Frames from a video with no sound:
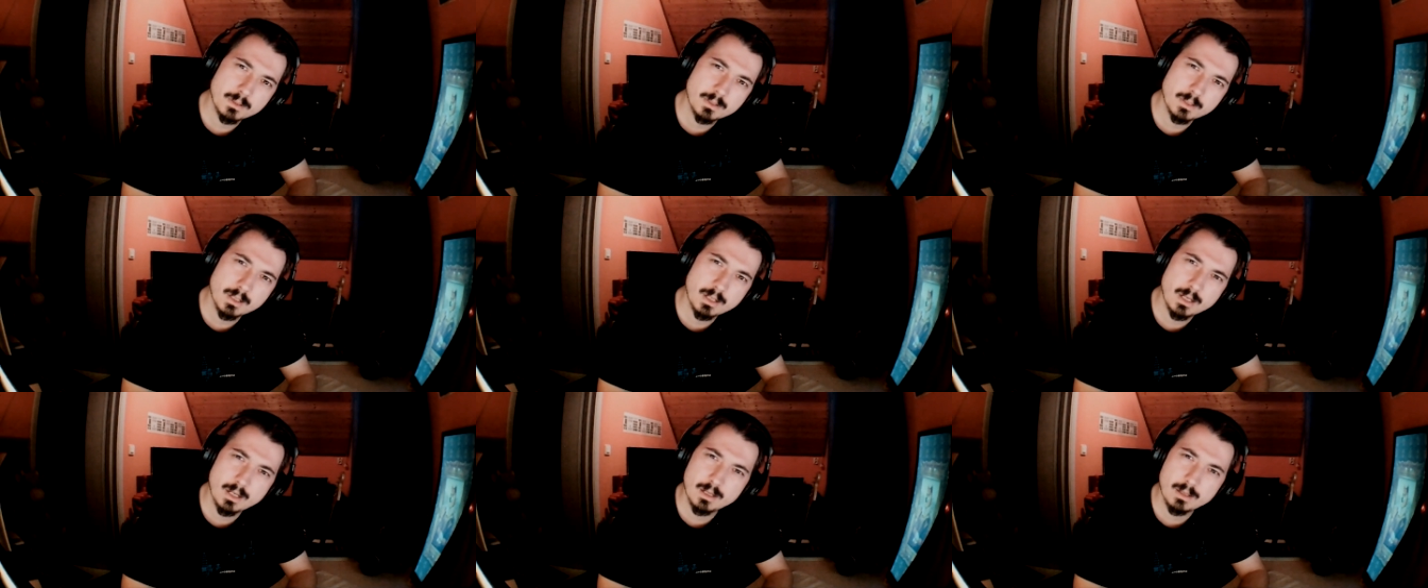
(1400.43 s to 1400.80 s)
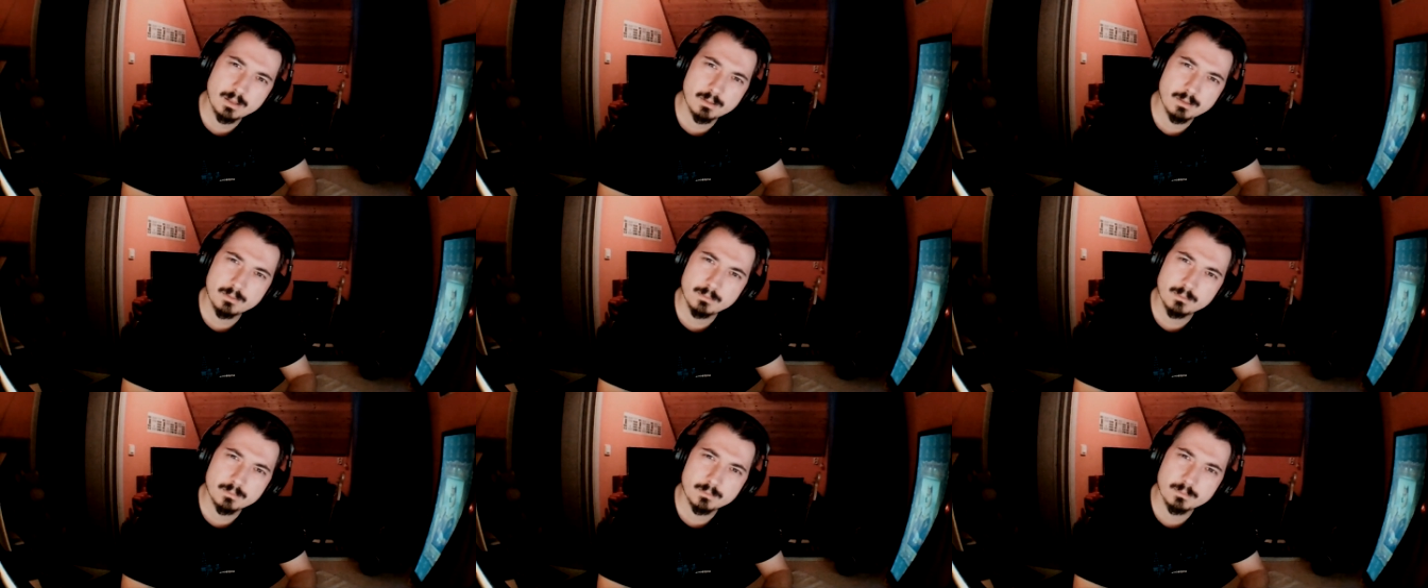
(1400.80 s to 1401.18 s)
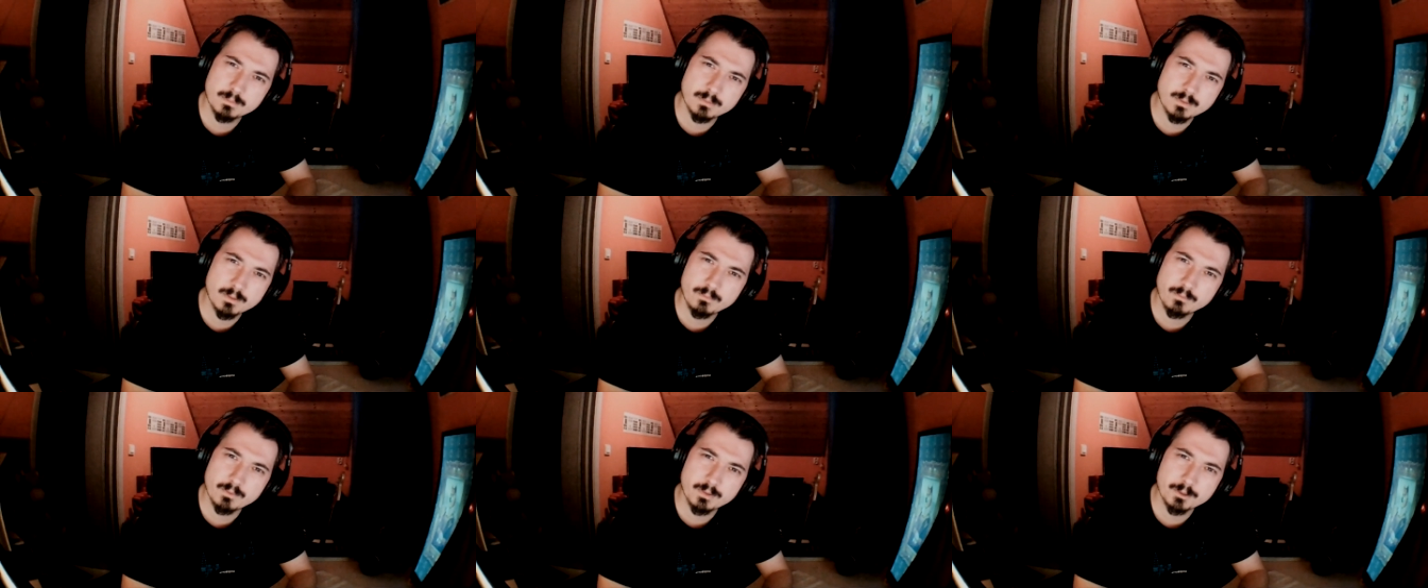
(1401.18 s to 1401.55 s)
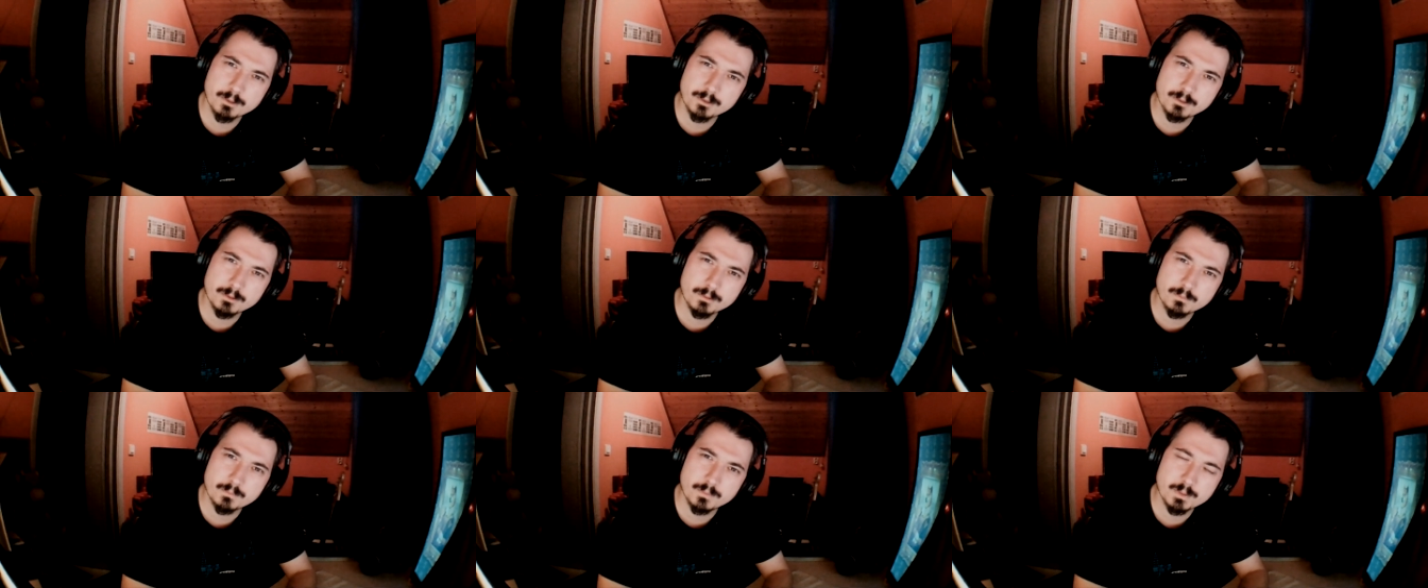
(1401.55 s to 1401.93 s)
Not very
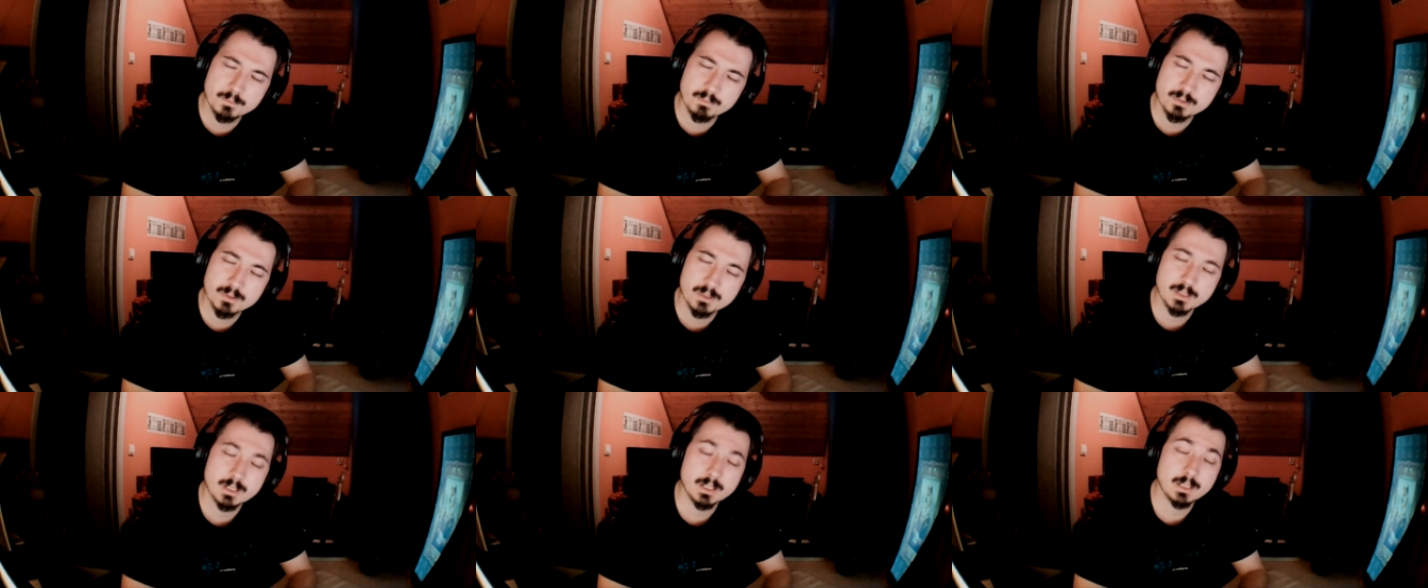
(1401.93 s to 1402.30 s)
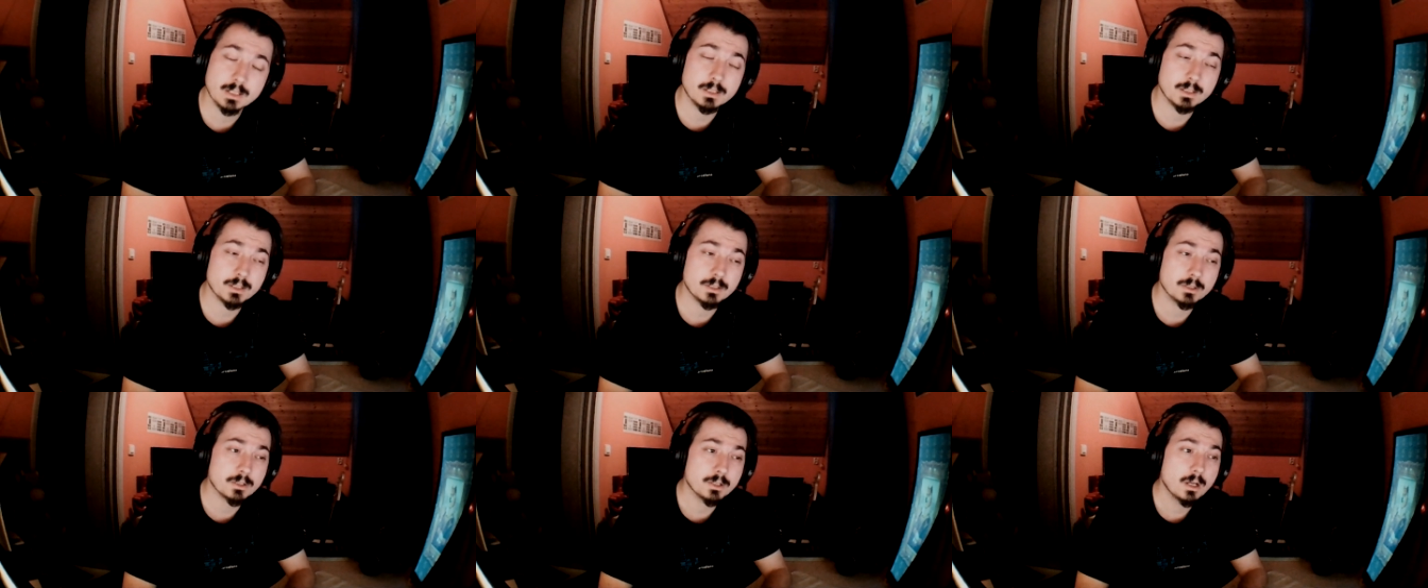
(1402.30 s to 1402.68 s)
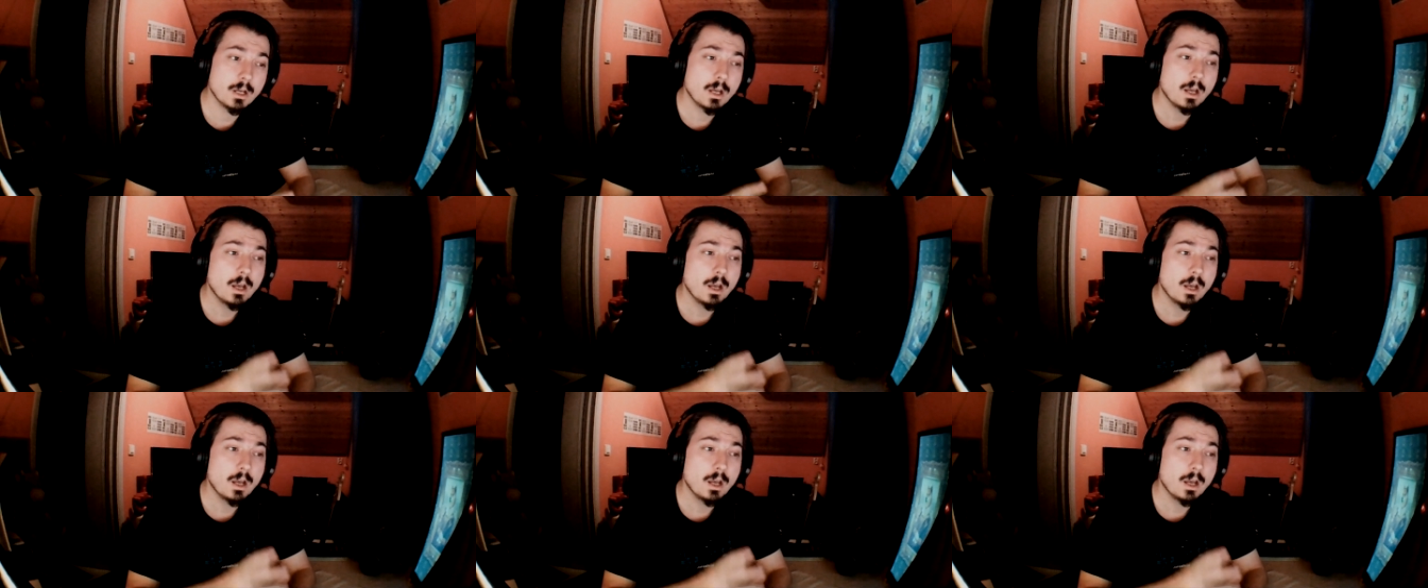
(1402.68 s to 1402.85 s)
good with percentage.